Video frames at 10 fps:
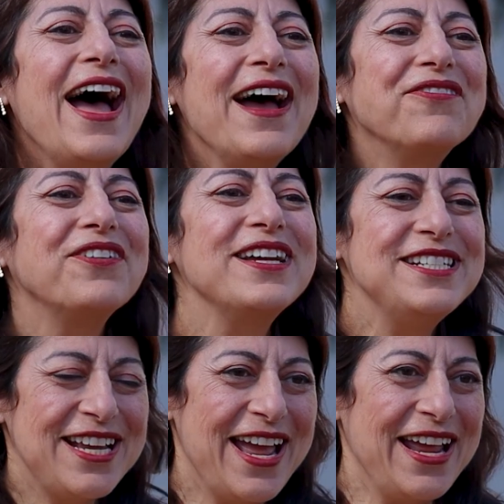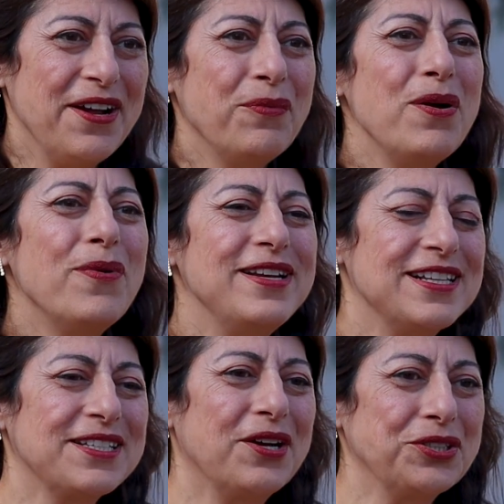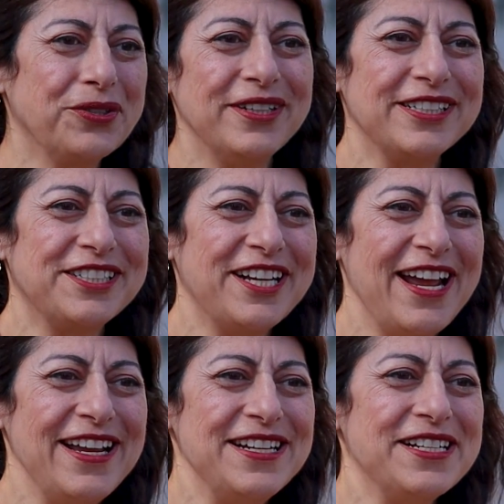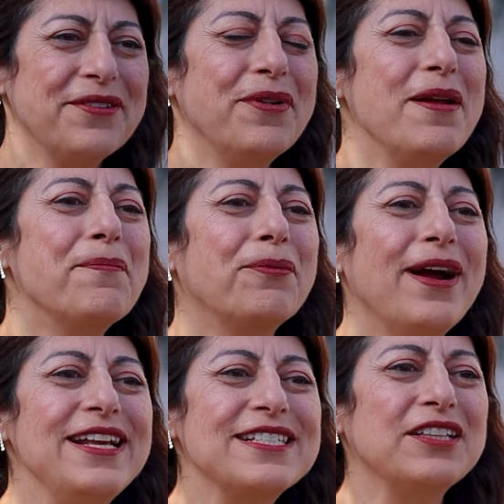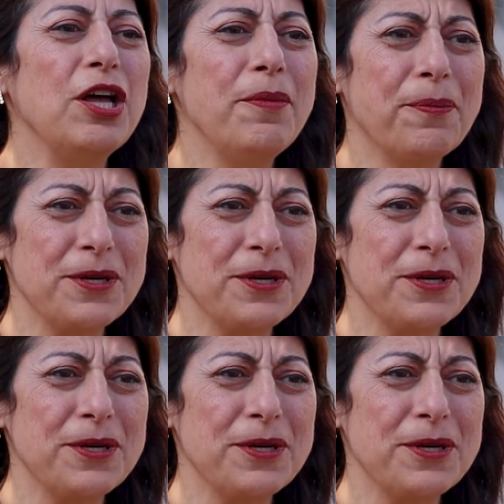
Every day we witness cultural exchange, we embrace global